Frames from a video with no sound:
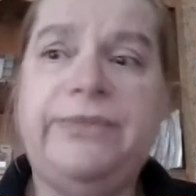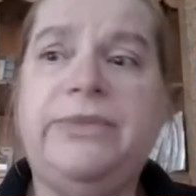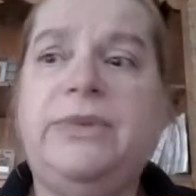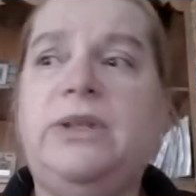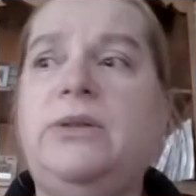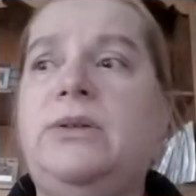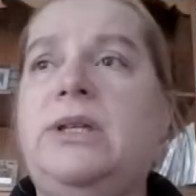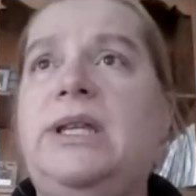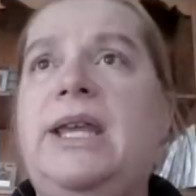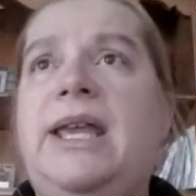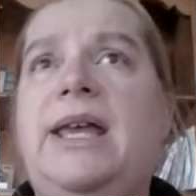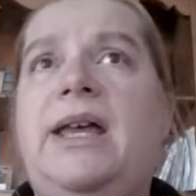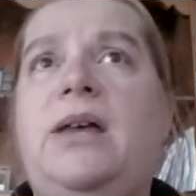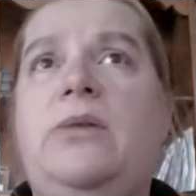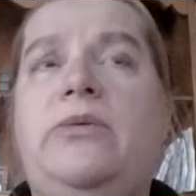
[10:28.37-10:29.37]
You can
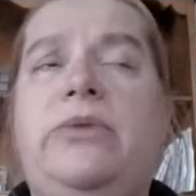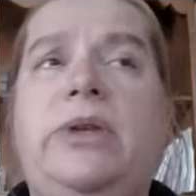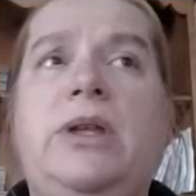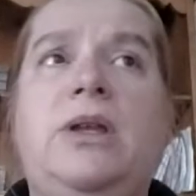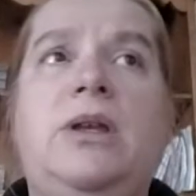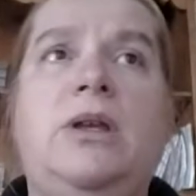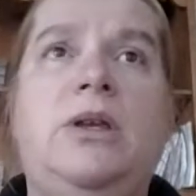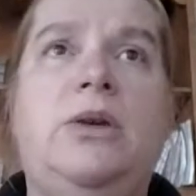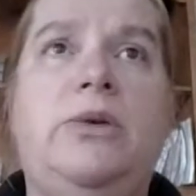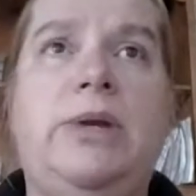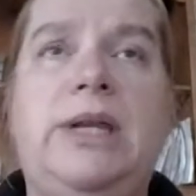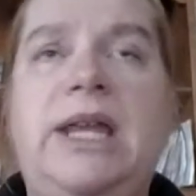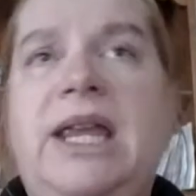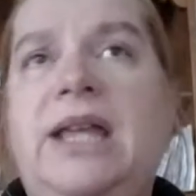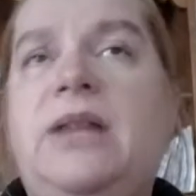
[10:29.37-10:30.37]
have your
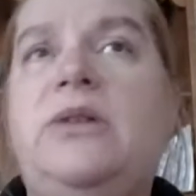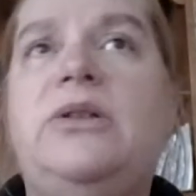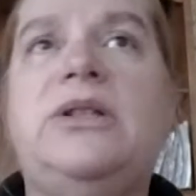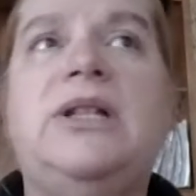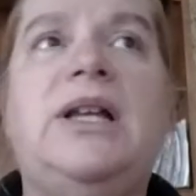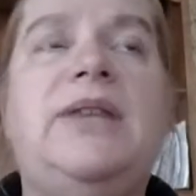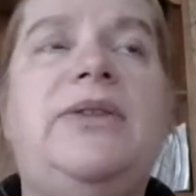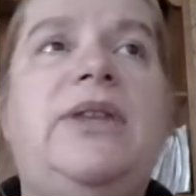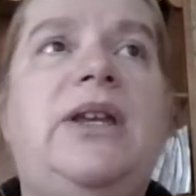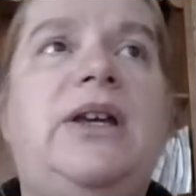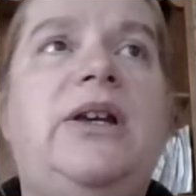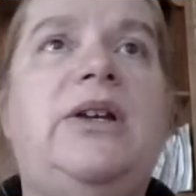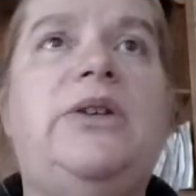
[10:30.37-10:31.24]
inhalers on there.